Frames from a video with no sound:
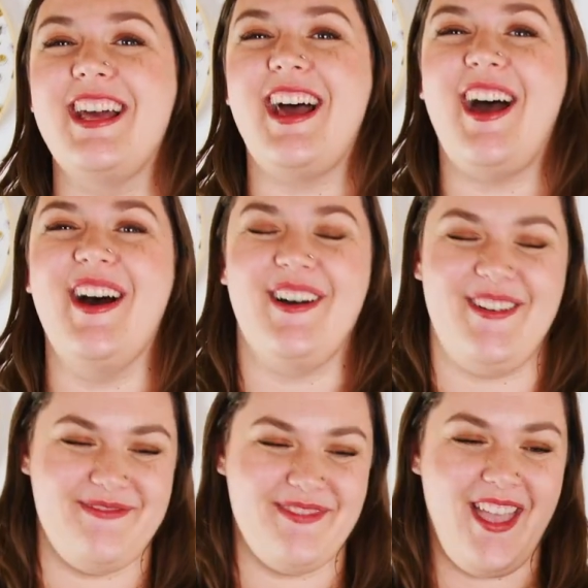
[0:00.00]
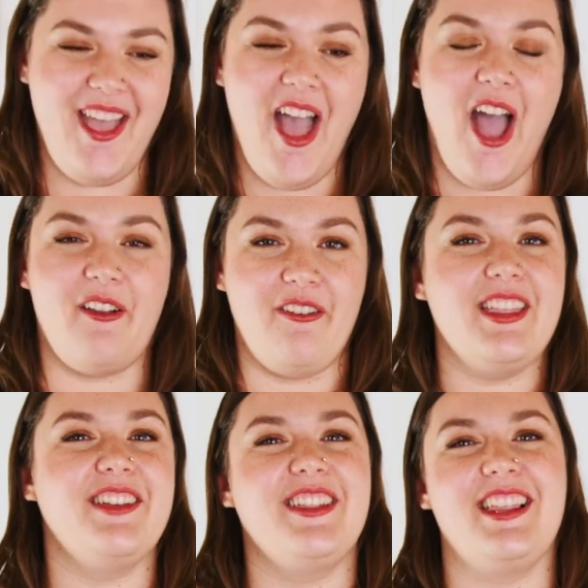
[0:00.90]
I
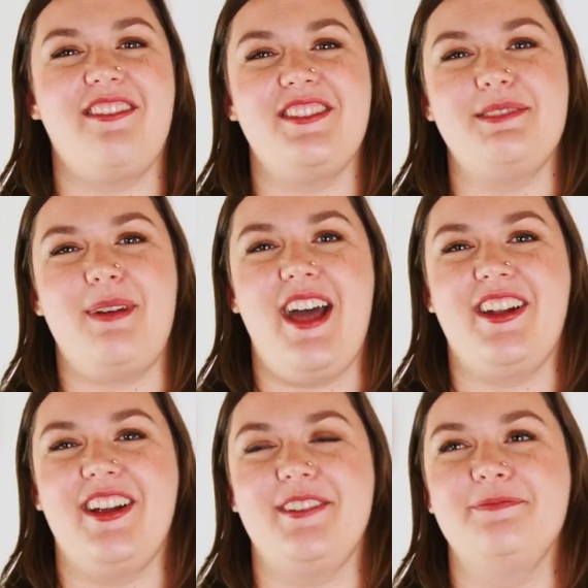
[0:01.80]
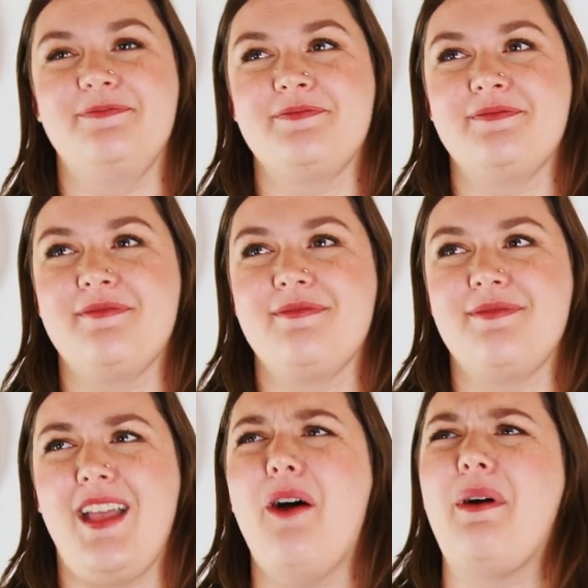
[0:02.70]
really, really love this pattern.
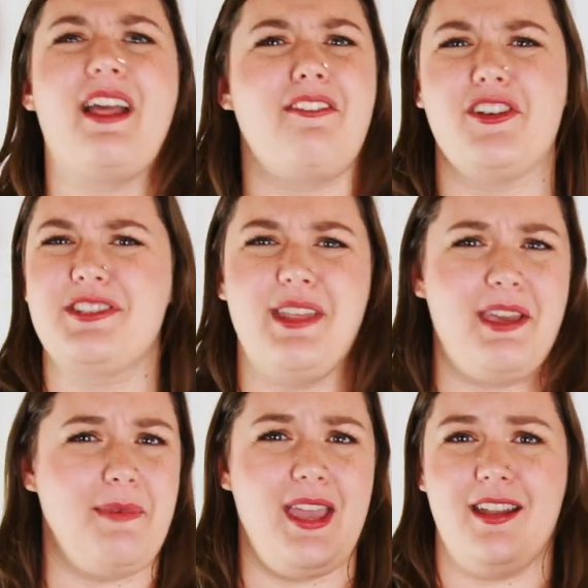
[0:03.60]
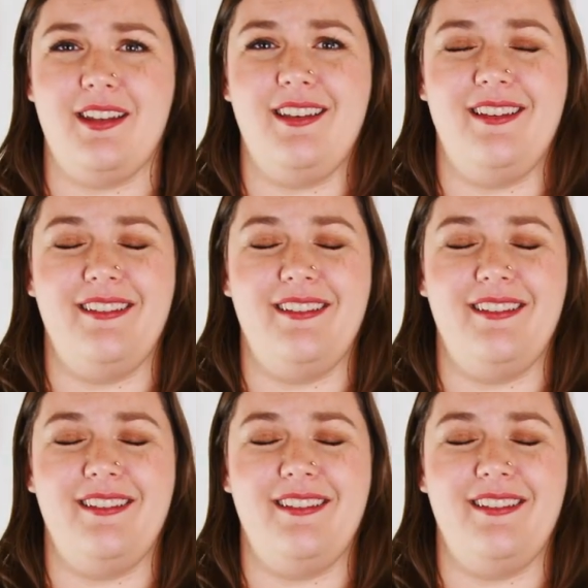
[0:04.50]
Oh, and I've also like made